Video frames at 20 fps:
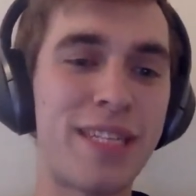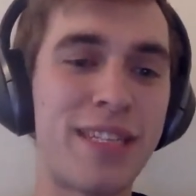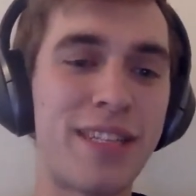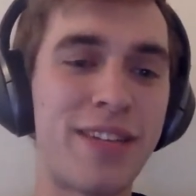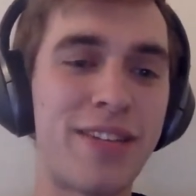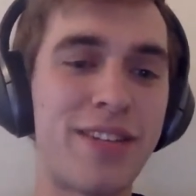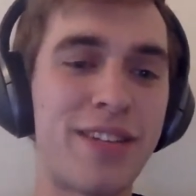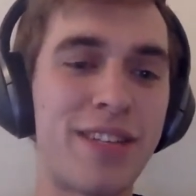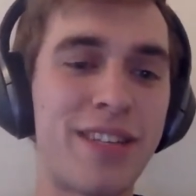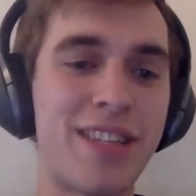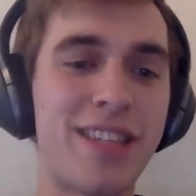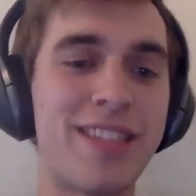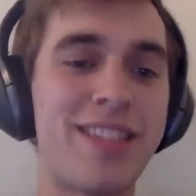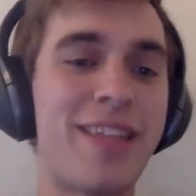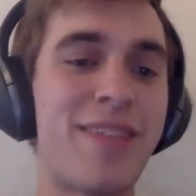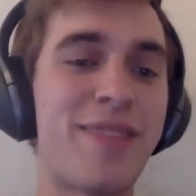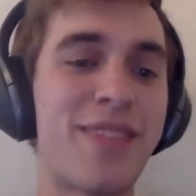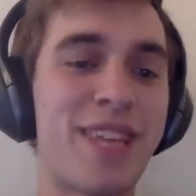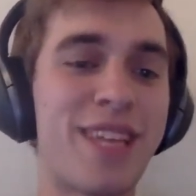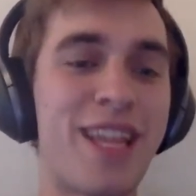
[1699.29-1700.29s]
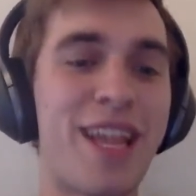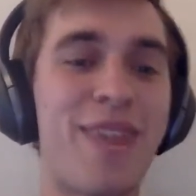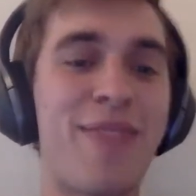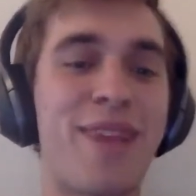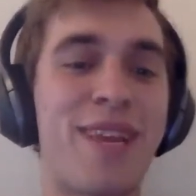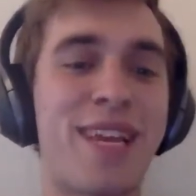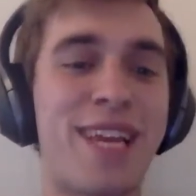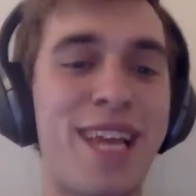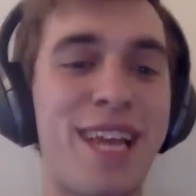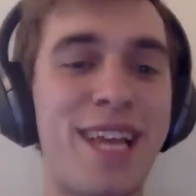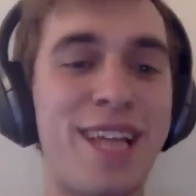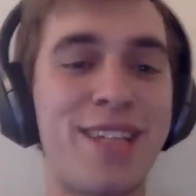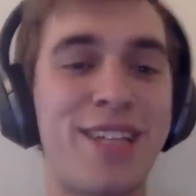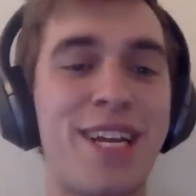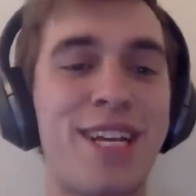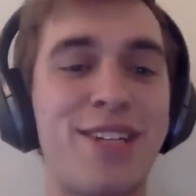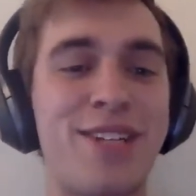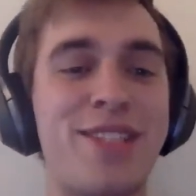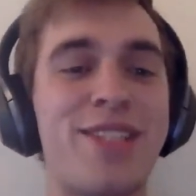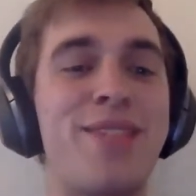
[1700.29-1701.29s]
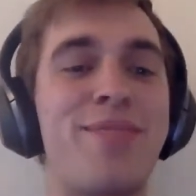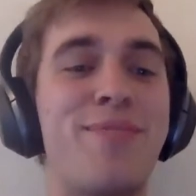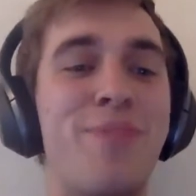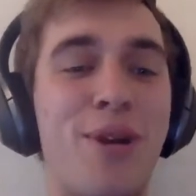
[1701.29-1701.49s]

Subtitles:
There's definitely a lot of education